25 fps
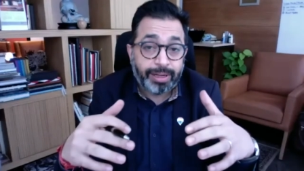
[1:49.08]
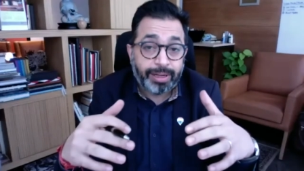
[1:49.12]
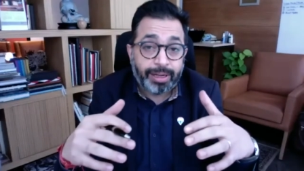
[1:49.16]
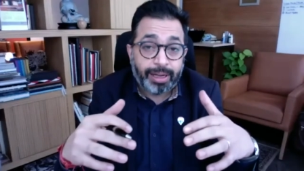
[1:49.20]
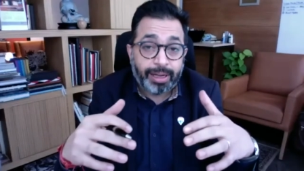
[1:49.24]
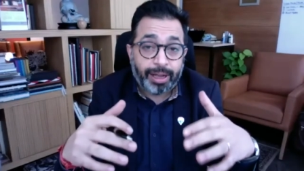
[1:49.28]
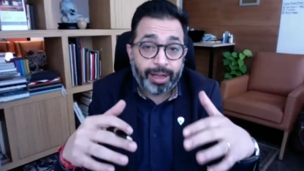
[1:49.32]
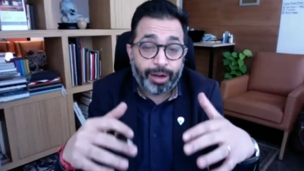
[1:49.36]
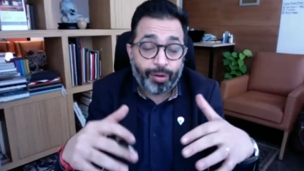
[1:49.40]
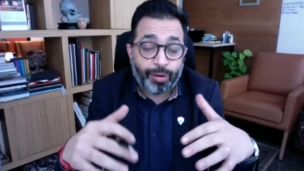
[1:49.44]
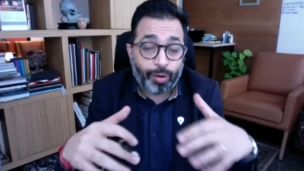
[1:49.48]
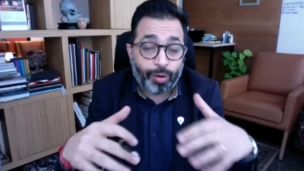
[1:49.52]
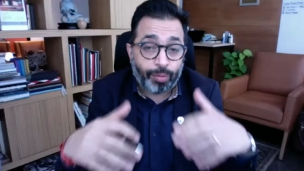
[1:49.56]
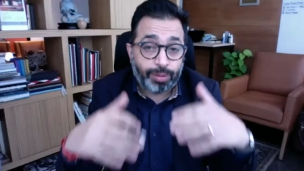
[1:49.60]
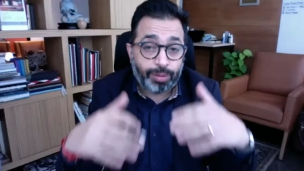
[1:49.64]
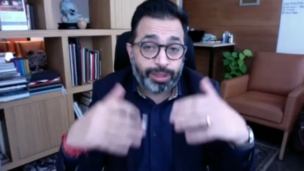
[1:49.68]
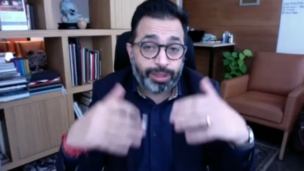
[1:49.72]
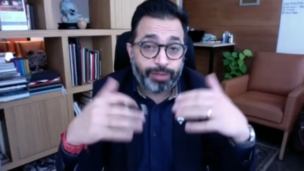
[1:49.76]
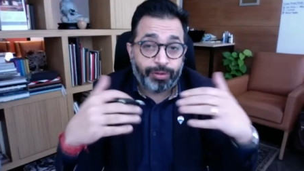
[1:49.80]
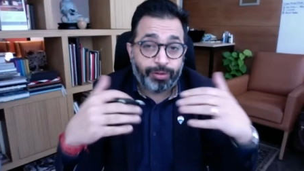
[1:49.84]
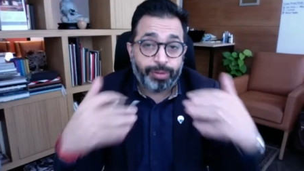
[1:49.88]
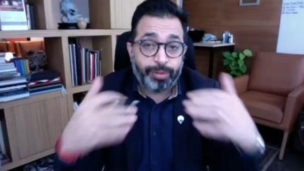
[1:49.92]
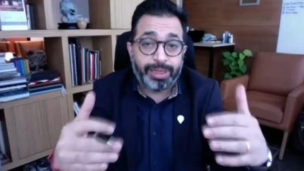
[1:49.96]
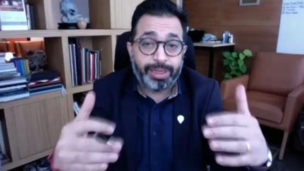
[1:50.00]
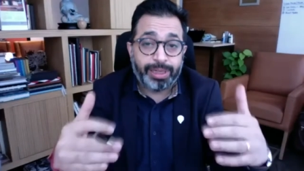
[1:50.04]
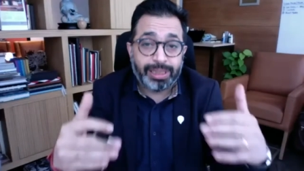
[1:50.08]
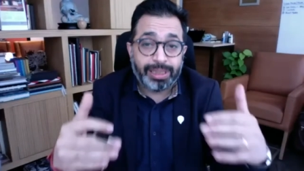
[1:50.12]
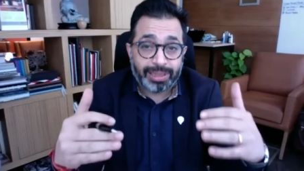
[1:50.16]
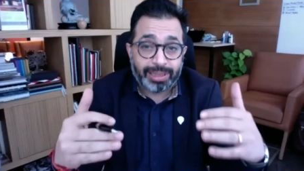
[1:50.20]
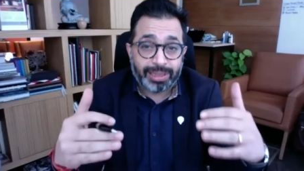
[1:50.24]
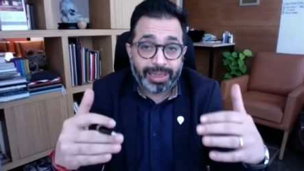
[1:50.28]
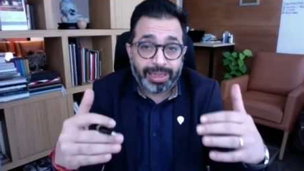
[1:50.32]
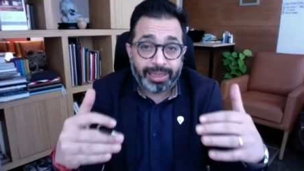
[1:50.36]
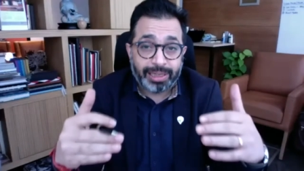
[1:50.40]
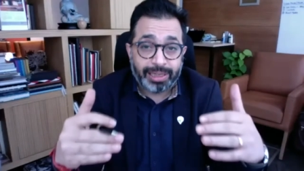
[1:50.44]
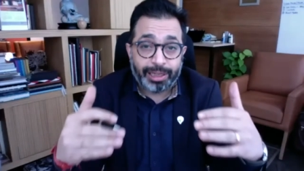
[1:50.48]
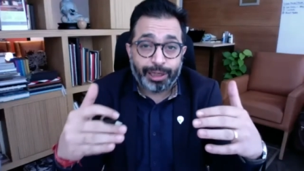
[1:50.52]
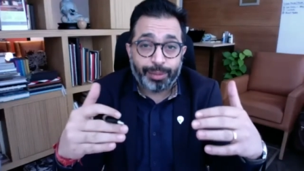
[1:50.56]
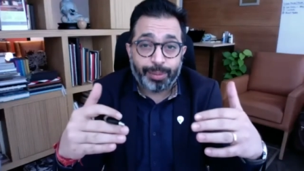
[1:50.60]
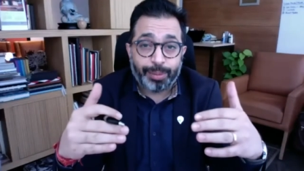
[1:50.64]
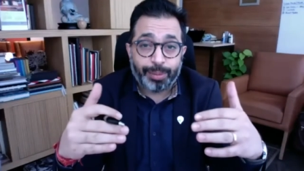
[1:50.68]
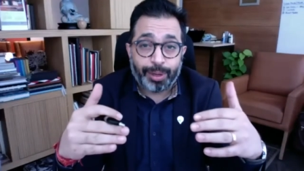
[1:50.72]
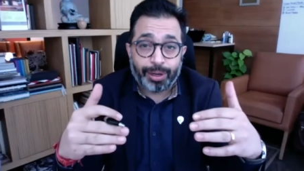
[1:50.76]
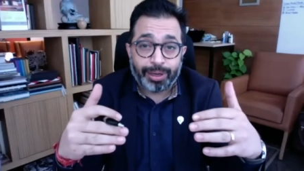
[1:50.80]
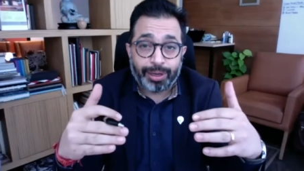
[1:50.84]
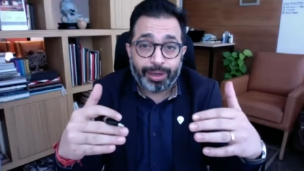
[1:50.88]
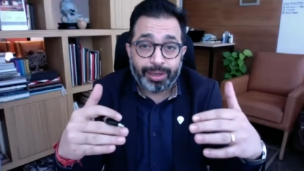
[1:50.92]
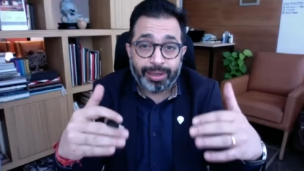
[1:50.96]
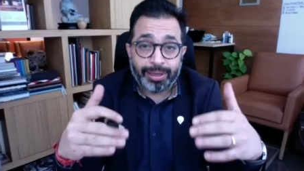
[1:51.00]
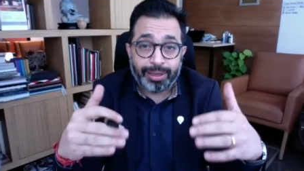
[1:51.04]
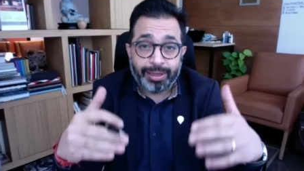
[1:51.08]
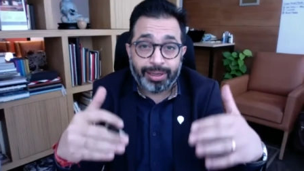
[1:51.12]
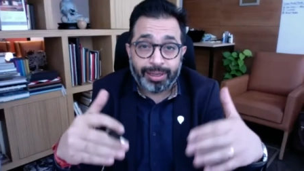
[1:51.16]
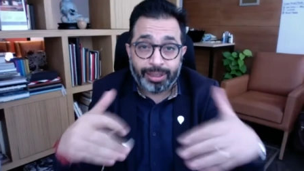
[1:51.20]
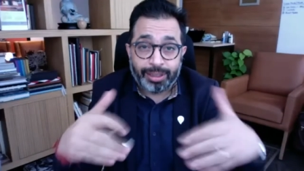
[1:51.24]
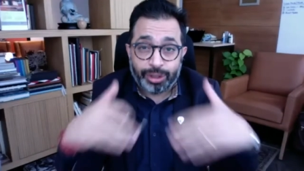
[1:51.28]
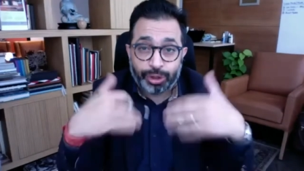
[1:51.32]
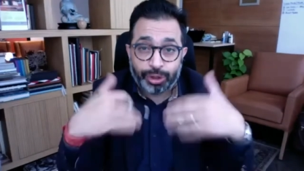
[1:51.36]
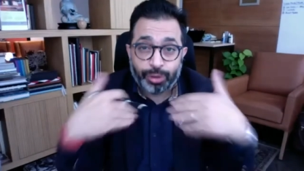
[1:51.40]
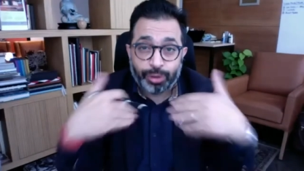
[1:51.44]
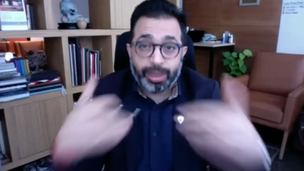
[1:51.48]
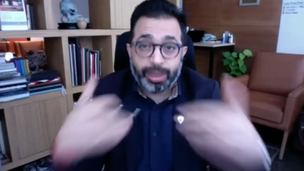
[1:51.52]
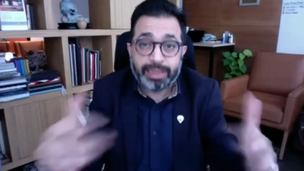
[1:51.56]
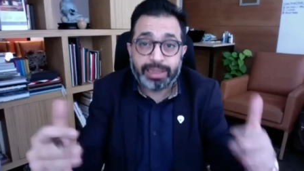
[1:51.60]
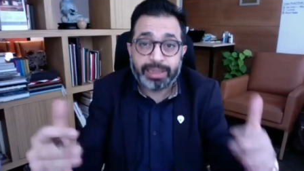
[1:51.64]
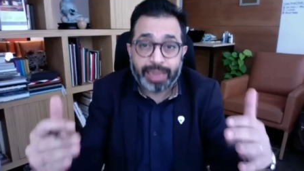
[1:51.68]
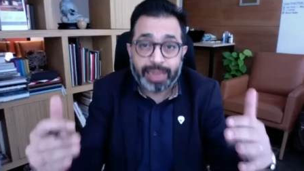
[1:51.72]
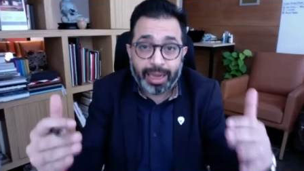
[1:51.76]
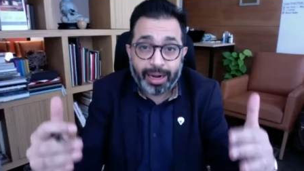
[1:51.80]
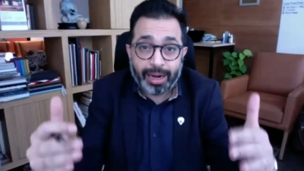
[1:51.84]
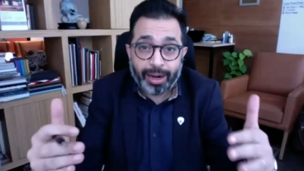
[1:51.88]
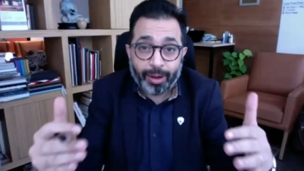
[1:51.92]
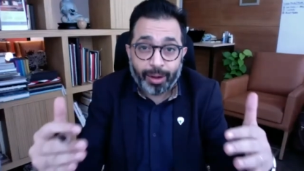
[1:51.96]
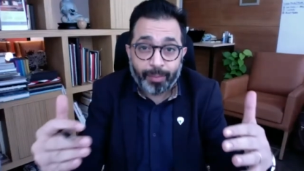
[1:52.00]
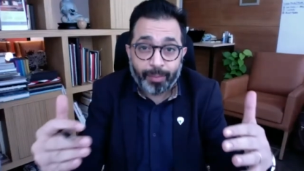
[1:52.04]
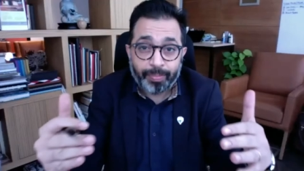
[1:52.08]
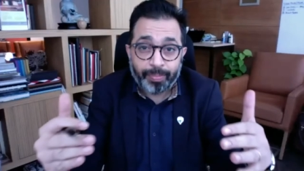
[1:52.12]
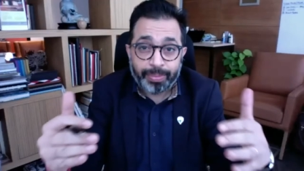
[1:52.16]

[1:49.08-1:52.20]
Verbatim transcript: And almost everybody is thinking about should I scale now?